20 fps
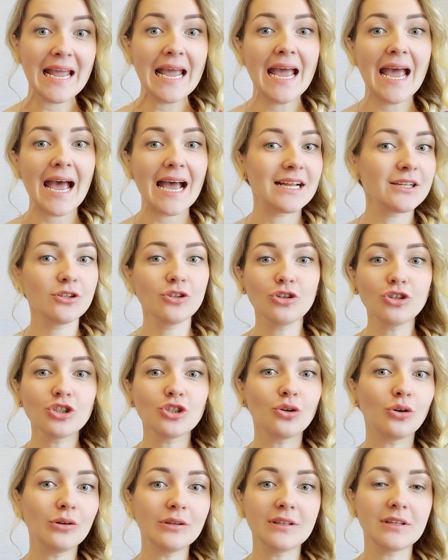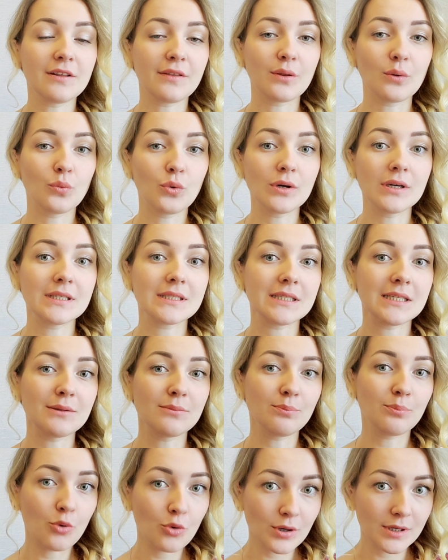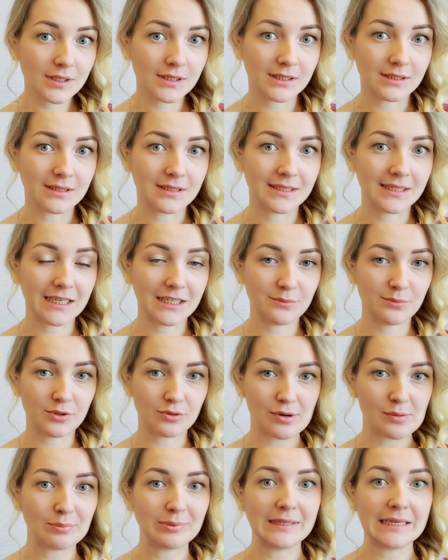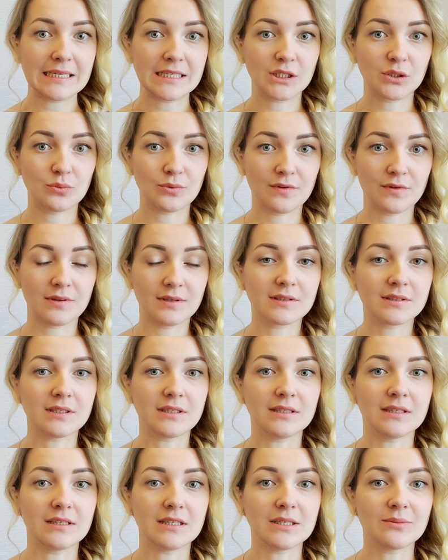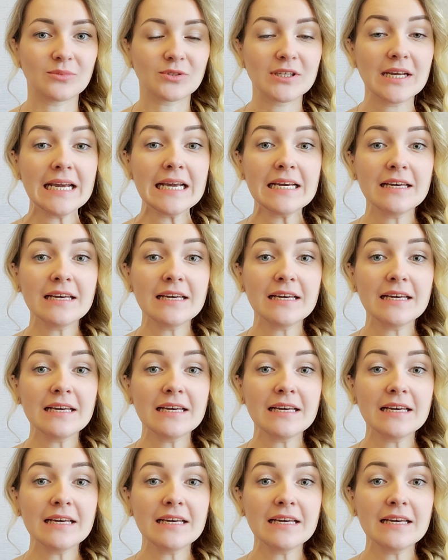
And not only the word important can be replaced with the synonyms.